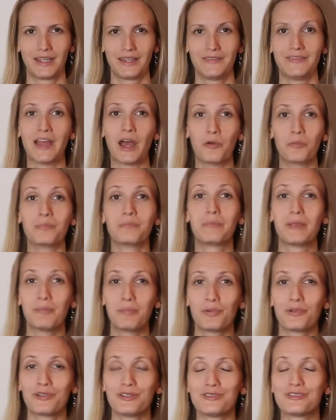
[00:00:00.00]
Now,
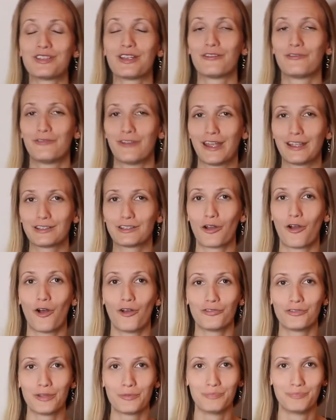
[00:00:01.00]
piperine's effect
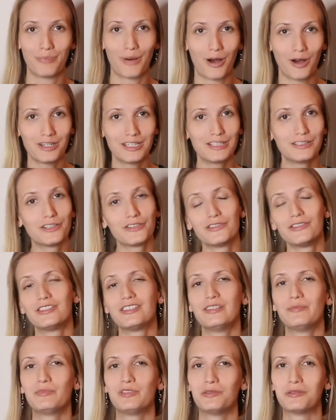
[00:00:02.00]
on the body doesn't
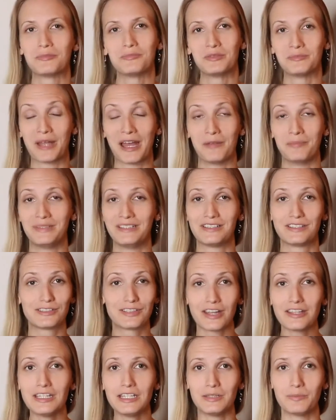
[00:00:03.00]
seem to have been
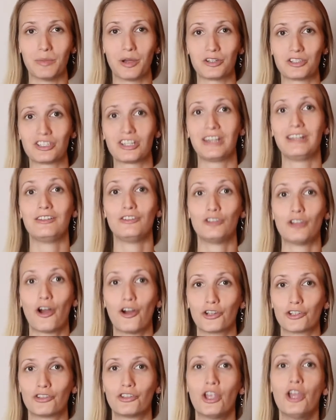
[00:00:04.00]
studied much in
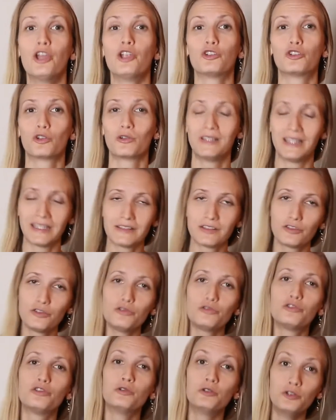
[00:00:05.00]
dogs, so let's
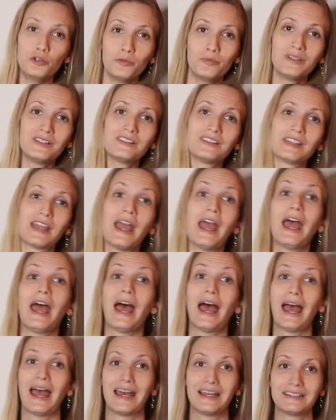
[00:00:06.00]
use humans
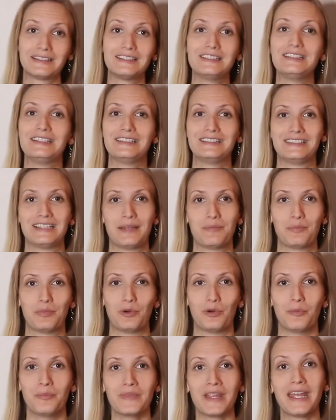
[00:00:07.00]
as an
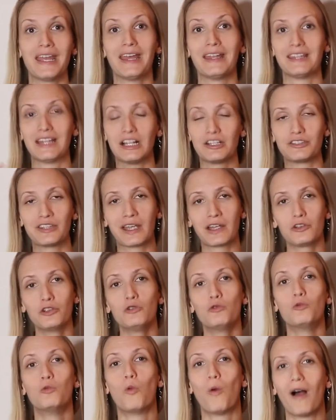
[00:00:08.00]
example, and I'll tell
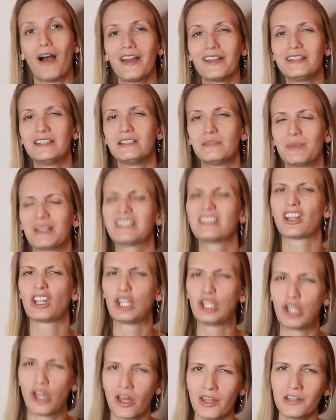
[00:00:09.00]
you why this makes a
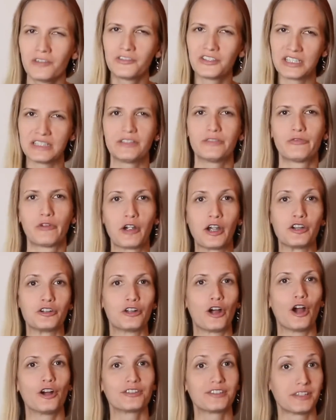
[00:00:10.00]
lot of sense for our
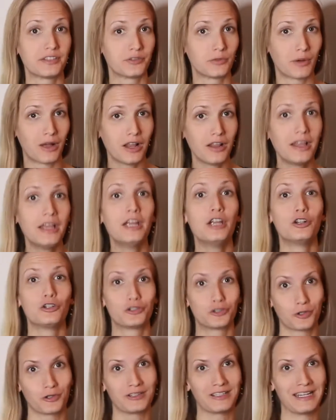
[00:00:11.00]
dogs as well
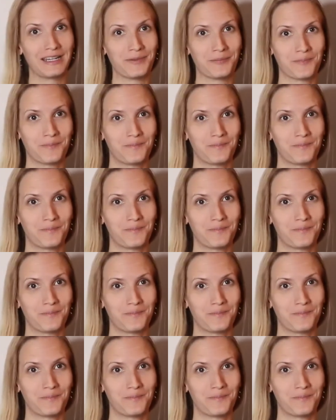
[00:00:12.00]
shortly.